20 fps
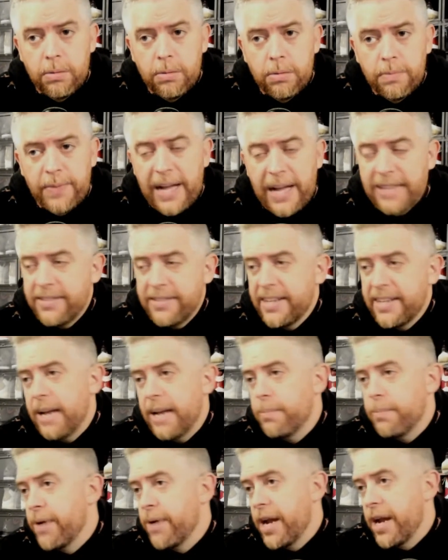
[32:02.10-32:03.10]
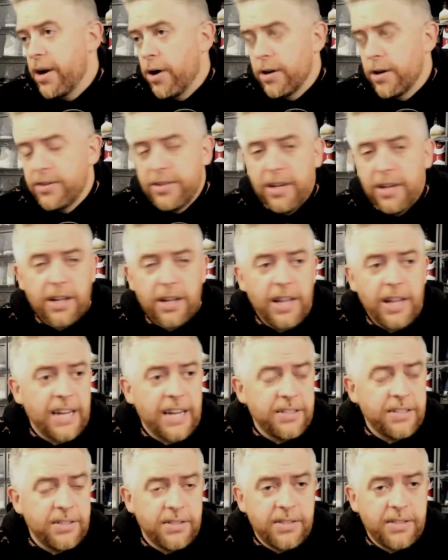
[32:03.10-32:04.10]
That's getting Bret Hart
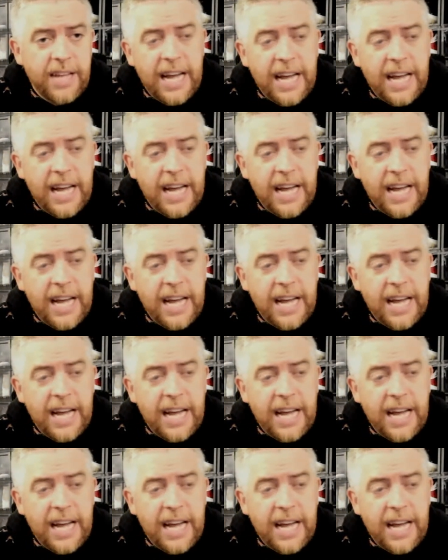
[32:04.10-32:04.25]
sunglasses.